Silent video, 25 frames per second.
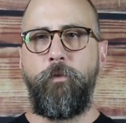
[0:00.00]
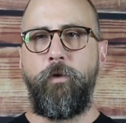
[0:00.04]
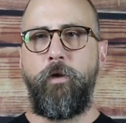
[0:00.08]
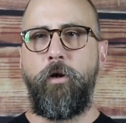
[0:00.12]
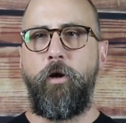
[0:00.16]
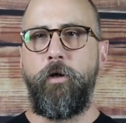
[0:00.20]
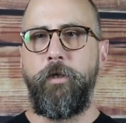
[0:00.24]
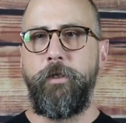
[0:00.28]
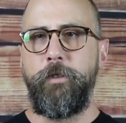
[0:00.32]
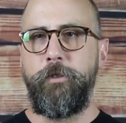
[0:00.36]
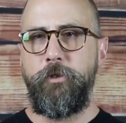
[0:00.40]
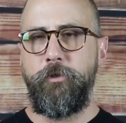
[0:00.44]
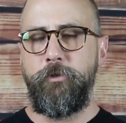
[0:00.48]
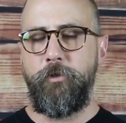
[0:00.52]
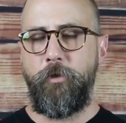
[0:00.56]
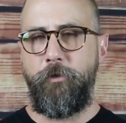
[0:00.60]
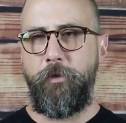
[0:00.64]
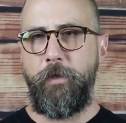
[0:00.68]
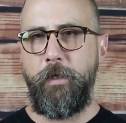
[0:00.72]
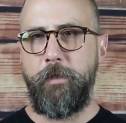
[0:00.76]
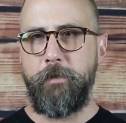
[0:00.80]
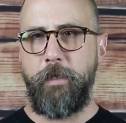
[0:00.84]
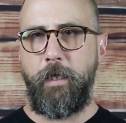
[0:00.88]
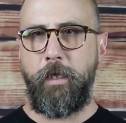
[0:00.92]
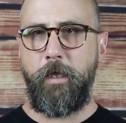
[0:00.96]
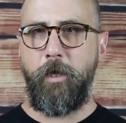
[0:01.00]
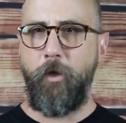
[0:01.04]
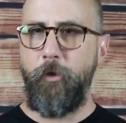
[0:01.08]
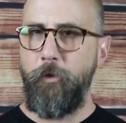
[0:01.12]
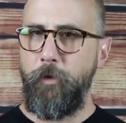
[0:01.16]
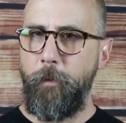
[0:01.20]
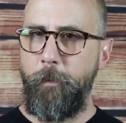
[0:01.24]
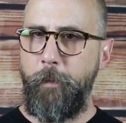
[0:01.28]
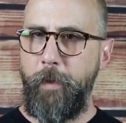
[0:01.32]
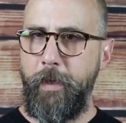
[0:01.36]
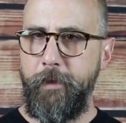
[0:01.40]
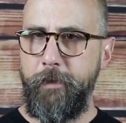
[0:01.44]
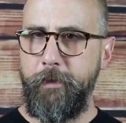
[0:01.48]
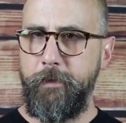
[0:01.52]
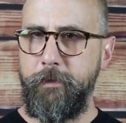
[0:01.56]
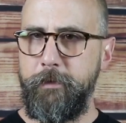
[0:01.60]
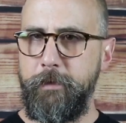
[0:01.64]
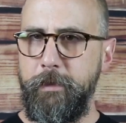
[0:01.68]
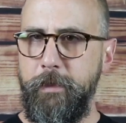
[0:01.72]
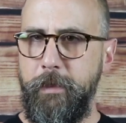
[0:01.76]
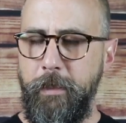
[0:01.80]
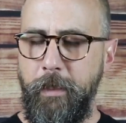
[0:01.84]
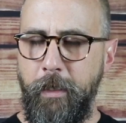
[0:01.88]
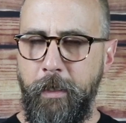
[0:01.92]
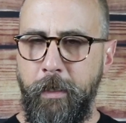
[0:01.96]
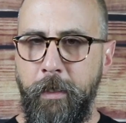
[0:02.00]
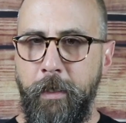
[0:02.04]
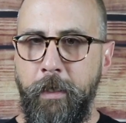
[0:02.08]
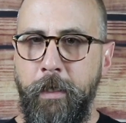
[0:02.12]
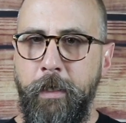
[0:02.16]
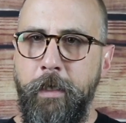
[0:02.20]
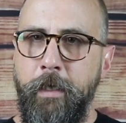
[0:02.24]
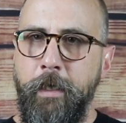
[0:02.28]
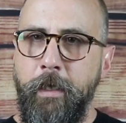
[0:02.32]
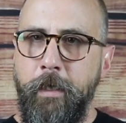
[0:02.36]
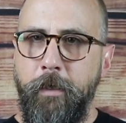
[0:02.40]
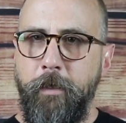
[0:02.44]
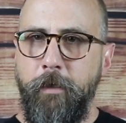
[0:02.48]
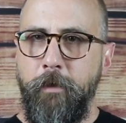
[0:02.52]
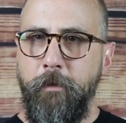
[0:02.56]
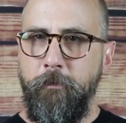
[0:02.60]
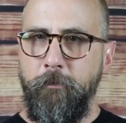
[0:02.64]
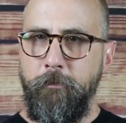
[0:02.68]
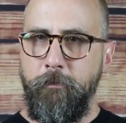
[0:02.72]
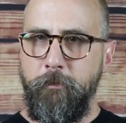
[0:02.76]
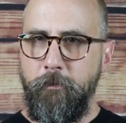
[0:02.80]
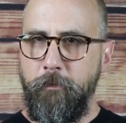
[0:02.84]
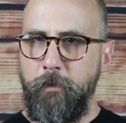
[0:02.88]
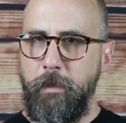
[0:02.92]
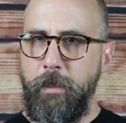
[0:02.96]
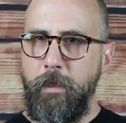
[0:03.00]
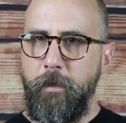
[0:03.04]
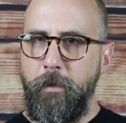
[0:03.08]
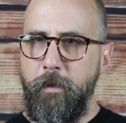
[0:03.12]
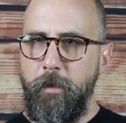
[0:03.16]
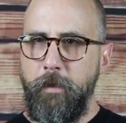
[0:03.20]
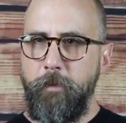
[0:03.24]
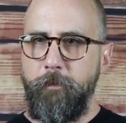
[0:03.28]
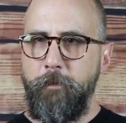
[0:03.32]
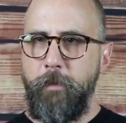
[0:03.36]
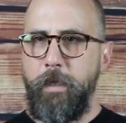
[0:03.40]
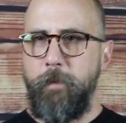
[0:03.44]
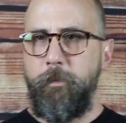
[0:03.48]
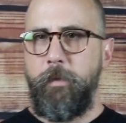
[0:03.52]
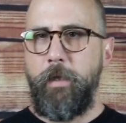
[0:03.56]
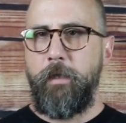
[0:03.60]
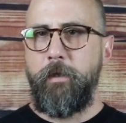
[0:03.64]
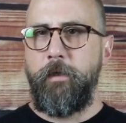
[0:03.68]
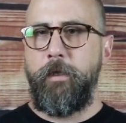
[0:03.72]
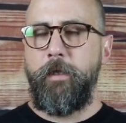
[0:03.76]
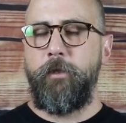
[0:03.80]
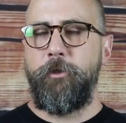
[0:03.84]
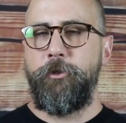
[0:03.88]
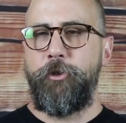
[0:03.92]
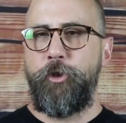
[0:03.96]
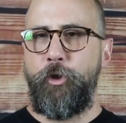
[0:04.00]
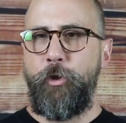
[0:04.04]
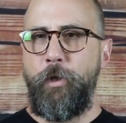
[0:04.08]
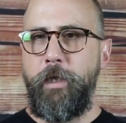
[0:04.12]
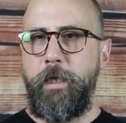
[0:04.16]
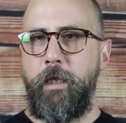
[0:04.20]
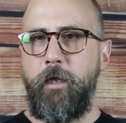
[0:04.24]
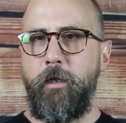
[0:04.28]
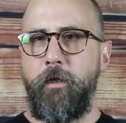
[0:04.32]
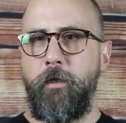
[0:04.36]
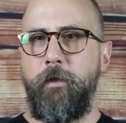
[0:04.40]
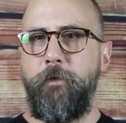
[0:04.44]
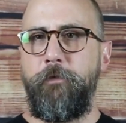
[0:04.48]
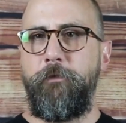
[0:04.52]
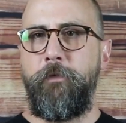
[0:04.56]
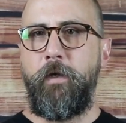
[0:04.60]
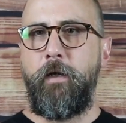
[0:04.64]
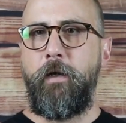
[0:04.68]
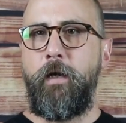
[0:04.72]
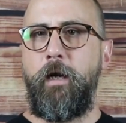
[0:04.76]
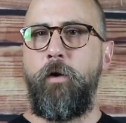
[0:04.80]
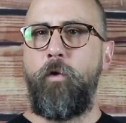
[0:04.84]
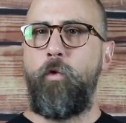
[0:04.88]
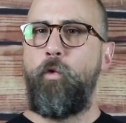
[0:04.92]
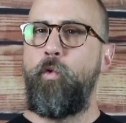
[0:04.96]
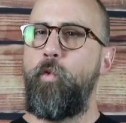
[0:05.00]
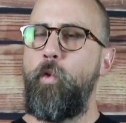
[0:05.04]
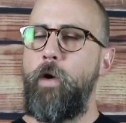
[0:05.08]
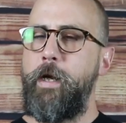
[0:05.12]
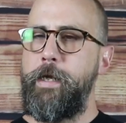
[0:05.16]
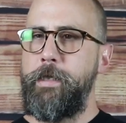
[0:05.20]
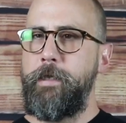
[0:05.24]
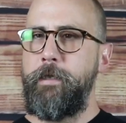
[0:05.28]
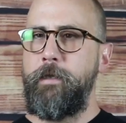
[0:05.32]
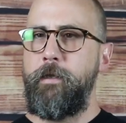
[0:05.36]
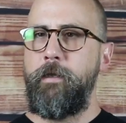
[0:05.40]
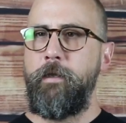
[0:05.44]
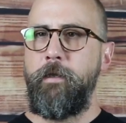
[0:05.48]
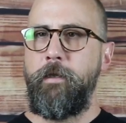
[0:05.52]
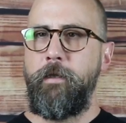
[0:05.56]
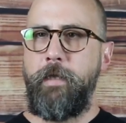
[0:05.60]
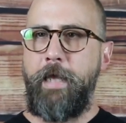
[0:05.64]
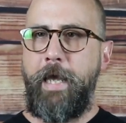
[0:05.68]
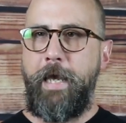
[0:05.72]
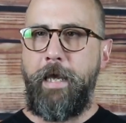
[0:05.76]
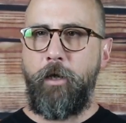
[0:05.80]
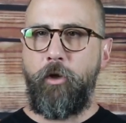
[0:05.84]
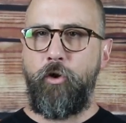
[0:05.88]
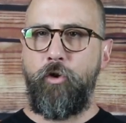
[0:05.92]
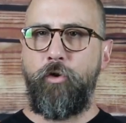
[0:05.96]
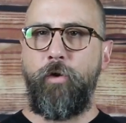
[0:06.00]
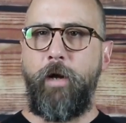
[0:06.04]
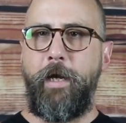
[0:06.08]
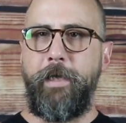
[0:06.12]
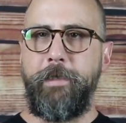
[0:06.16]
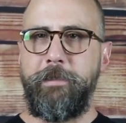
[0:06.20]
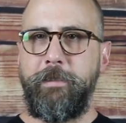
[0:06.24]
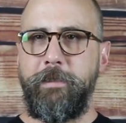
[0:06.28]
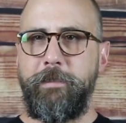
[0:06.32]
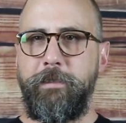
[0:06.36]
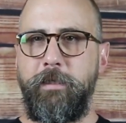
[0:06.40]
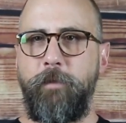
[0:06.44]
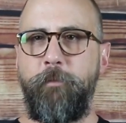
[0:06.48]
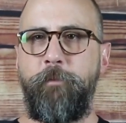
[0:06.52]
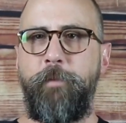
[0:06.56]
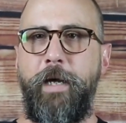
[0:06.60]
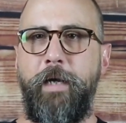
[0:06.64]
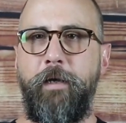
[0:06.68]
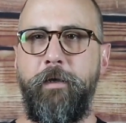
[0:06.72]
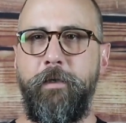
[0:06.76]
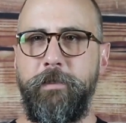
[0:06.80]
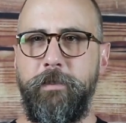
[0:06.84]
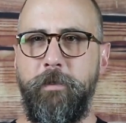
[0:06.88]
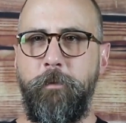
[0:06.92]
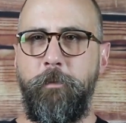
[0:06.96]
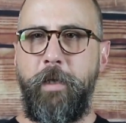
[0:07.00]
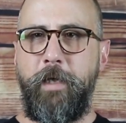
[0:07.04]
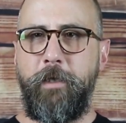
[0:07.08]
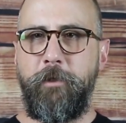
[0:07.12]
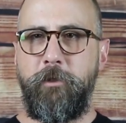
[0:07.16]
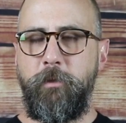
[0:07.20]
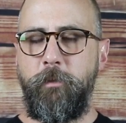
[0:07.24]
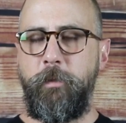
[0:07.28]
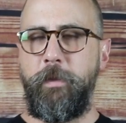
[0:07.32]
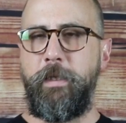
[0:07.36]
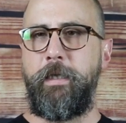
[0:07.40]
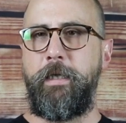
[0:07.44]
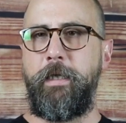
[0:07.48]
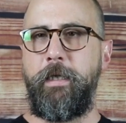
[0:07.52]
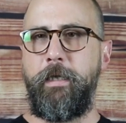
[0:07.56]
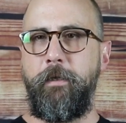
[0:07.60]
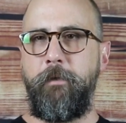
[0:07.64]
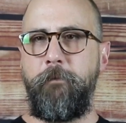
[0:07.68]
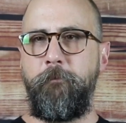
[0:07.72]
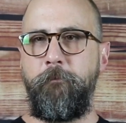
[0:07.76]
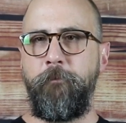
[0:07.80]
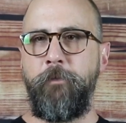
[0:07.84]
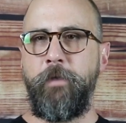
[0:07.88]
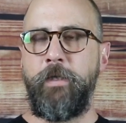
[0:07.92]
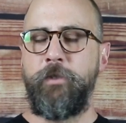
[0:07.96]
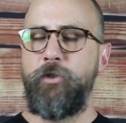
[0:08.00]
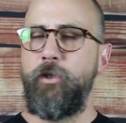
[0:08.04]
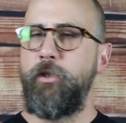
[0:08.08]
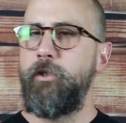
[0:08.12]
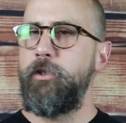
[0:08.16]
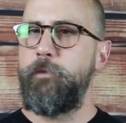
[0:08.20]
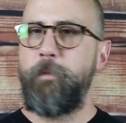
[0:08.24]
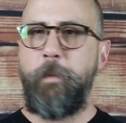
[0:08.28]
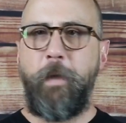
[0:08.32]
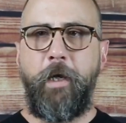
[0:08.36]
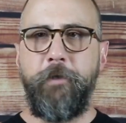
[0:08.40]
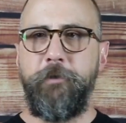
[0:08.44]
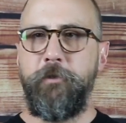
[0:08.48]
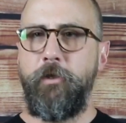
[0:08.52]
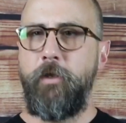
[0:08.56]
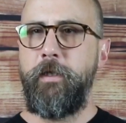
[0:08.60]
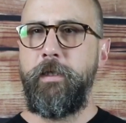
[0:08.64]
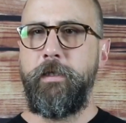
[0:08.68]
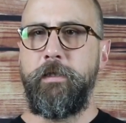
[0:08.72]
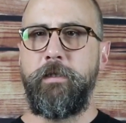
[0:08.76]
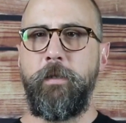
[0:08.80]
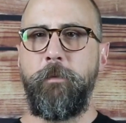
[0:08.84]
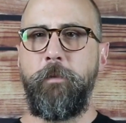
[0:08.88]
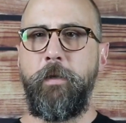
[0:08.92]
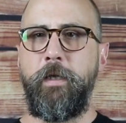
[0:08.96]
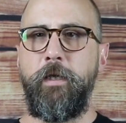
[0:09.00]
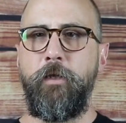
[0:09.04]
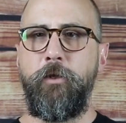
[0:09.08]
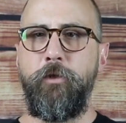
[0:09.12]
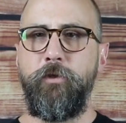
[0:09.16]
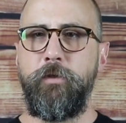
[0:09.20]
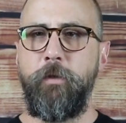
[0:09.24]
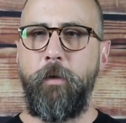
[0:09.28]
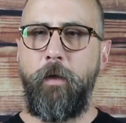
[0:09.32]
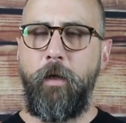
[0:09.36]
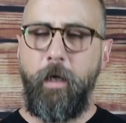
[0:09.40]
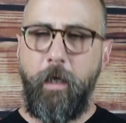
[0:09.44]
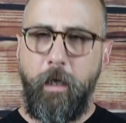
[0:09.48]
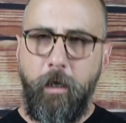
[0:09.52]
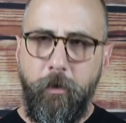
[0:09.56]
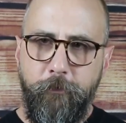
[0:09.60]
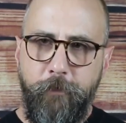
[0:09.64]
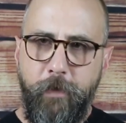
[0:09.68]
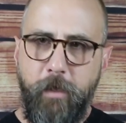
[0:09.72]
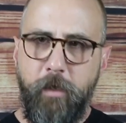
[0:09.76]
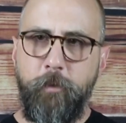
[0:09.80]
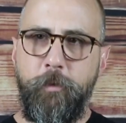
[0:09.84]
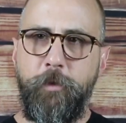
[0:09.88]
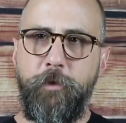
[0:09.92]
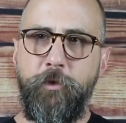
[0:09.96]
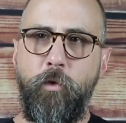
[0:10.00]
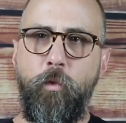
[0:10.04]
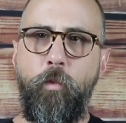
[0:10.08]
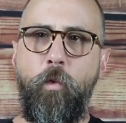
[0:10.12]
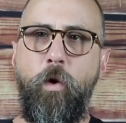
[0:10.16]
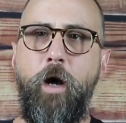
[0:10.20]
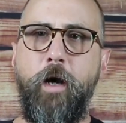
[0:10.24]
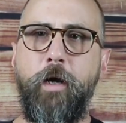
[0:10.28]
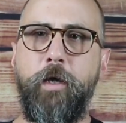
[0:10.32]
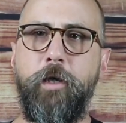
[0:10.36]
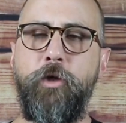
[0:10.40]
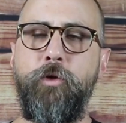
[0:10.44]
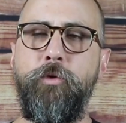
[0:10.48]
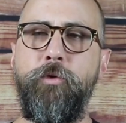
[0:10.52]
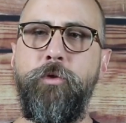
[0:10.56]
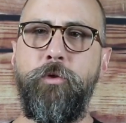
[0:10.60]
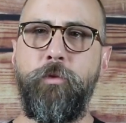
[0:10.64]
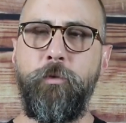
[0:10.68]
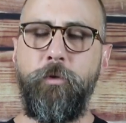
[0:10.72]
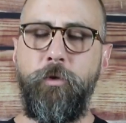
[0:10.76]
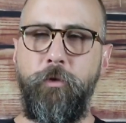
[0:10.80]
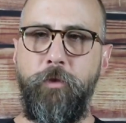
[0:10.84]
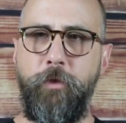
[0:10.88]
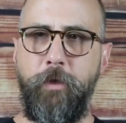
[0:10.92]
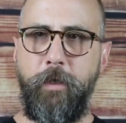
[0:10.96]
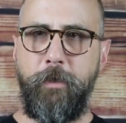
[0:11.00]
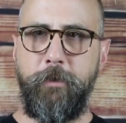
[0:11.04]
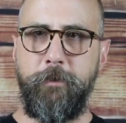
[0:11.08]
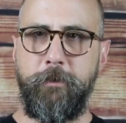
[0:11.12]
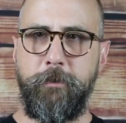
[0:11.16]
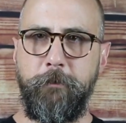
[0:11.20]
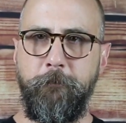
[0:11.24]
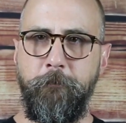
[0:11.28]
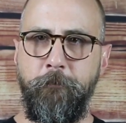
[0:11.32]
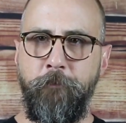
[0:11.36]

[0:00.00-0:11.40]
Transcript: our issues are things like codependency, it may be a little trickier to figure out when that crisis is about to begin. So your sponsor needs somebody who's available to walk you through things,